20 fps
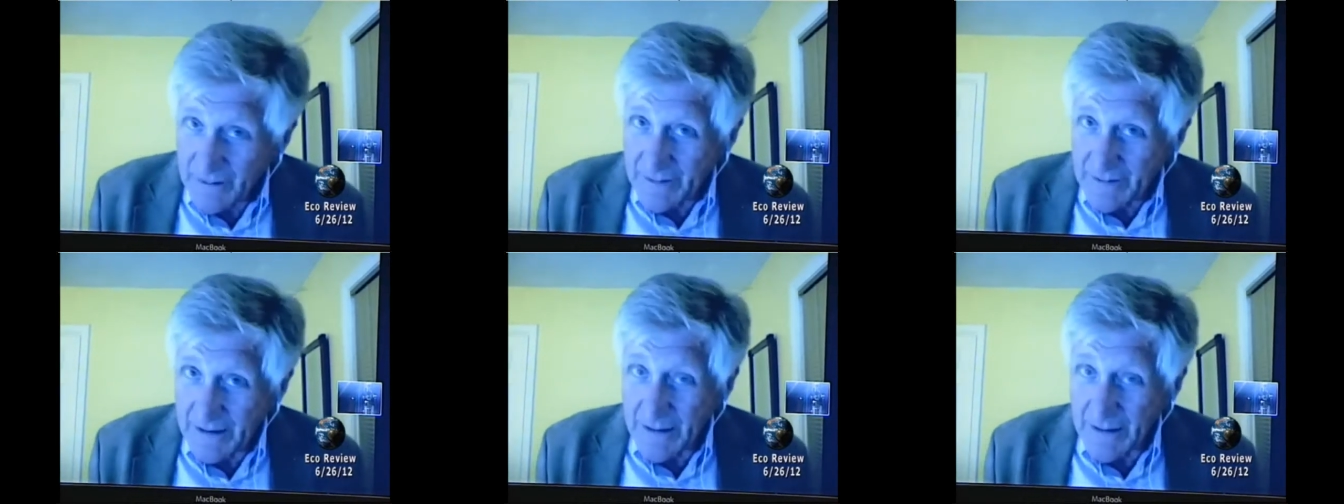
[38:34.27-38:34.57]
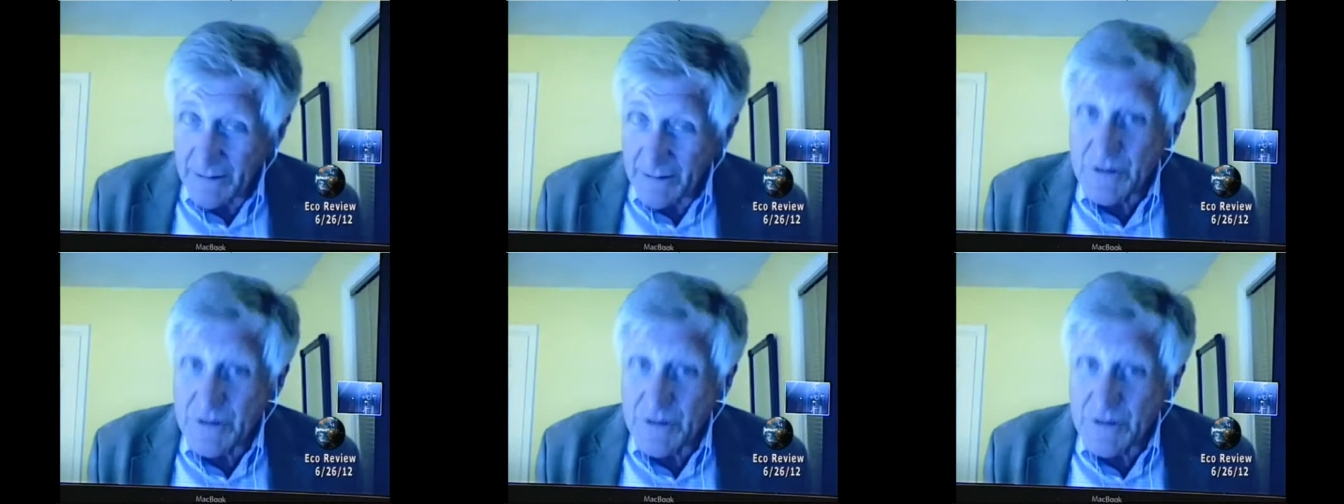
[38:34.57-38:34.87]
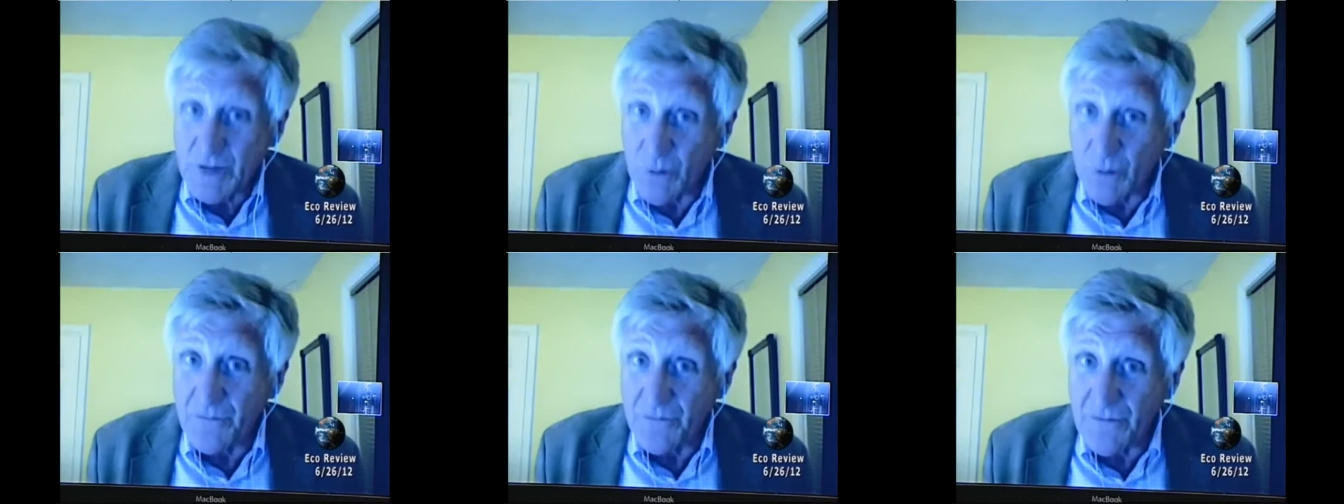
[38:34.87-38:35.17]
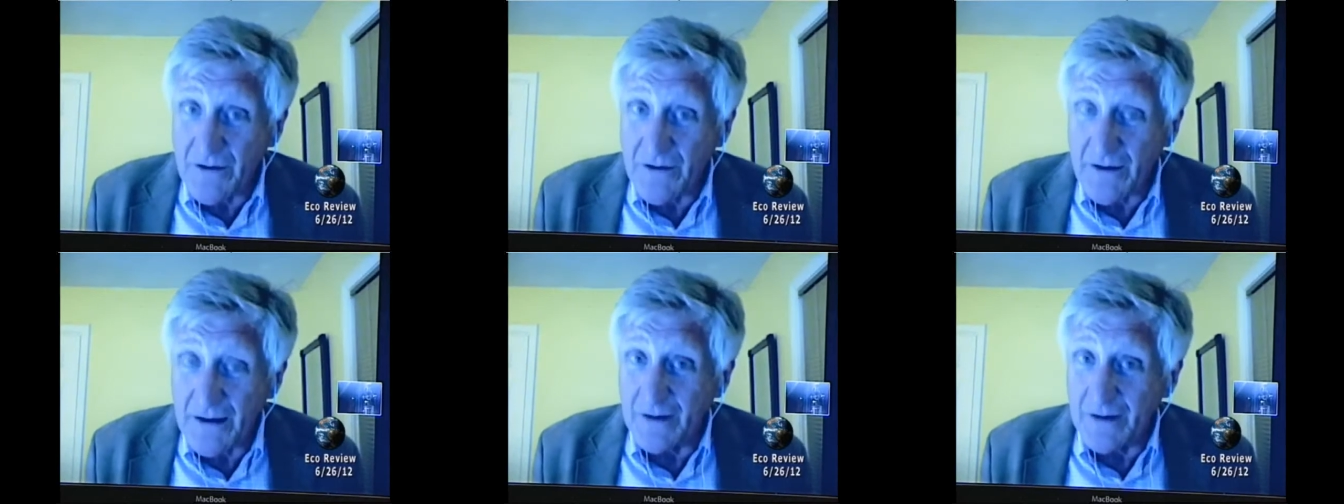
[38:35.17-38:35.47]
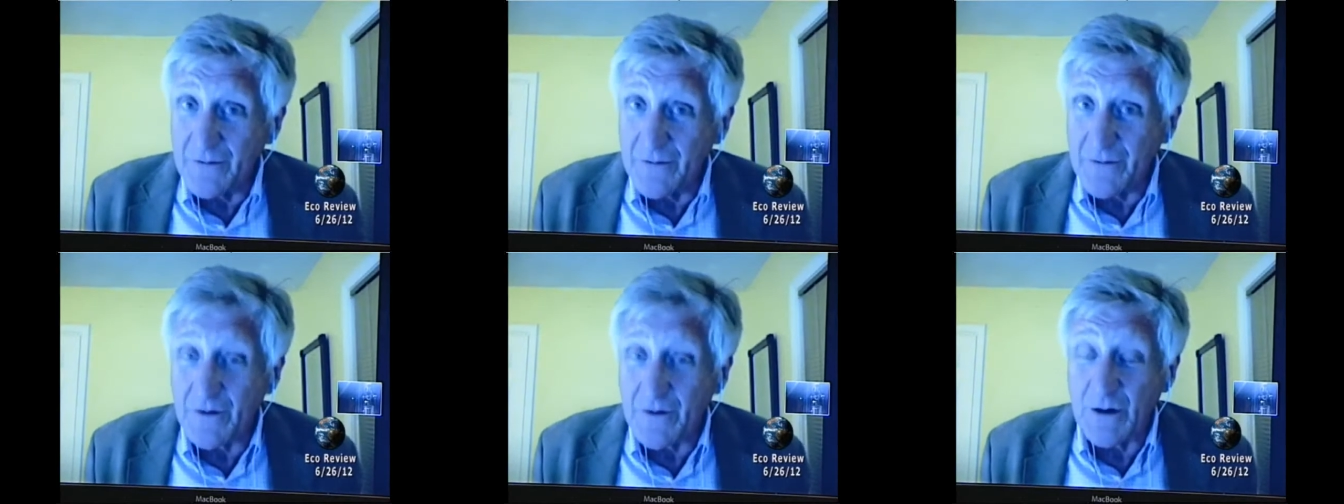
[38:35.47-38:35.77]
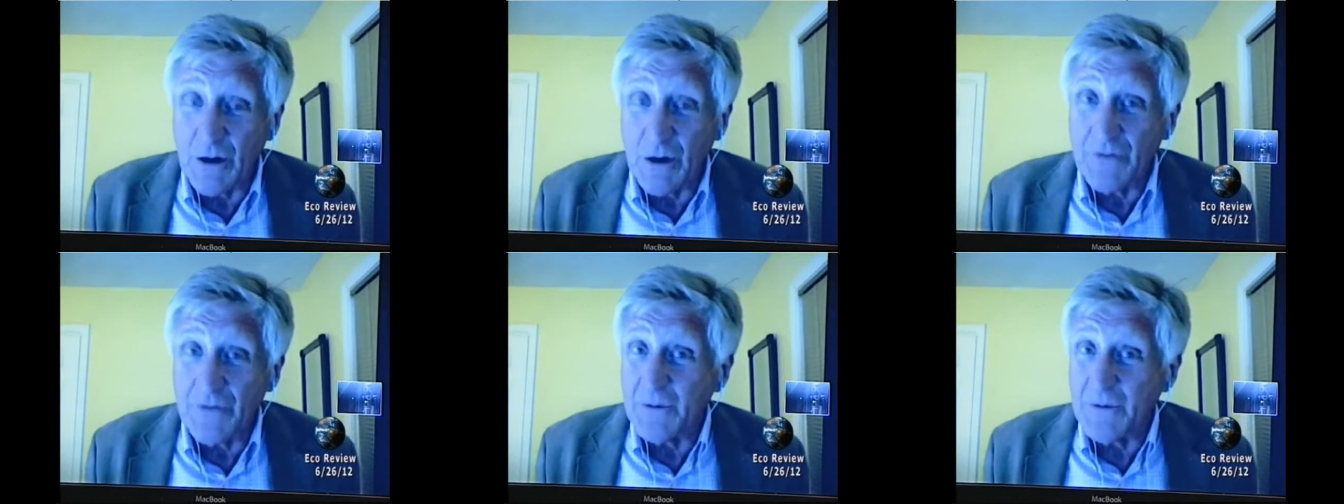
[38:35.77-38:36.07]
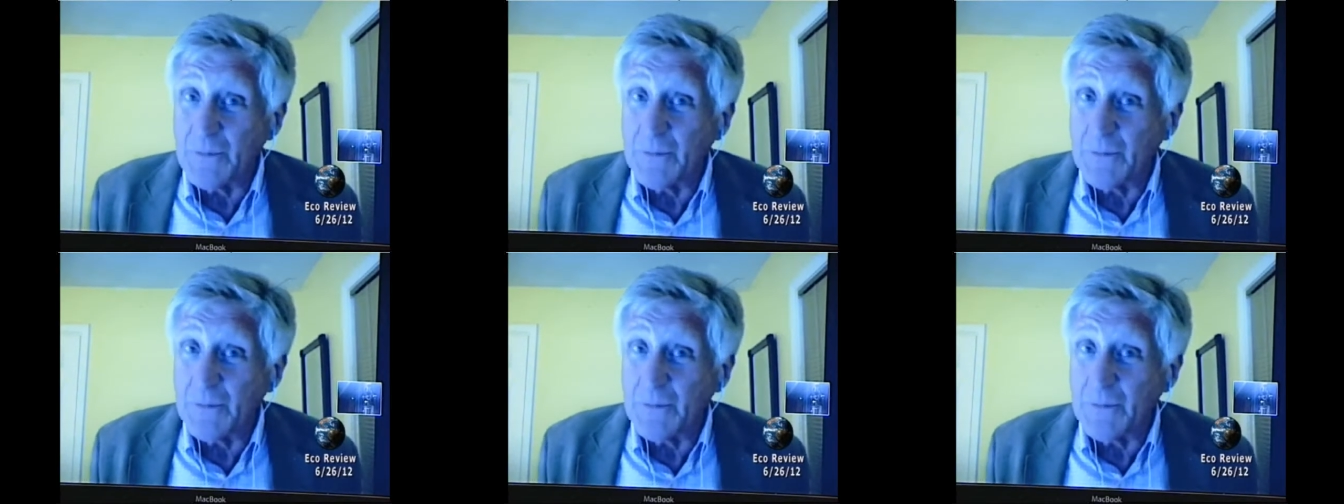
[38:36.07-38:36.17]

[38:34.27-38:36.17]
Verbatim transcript: oh. dams don't fail very often,